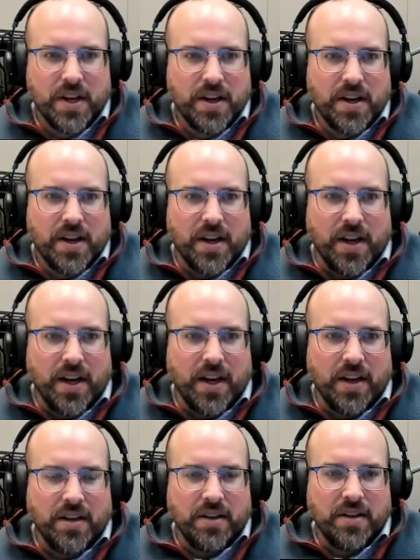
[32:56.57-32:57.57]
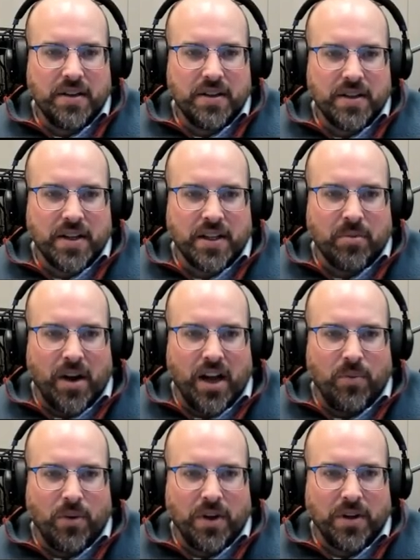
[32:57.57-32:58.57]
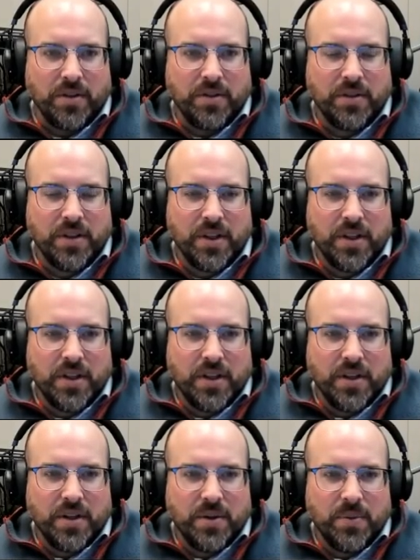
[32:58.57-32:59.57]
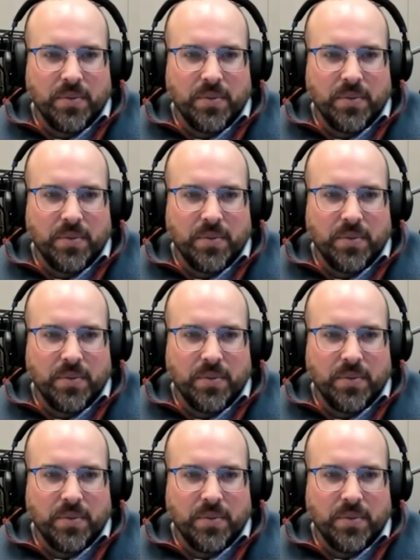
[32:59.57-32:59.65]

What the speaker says: And at the bottom one, we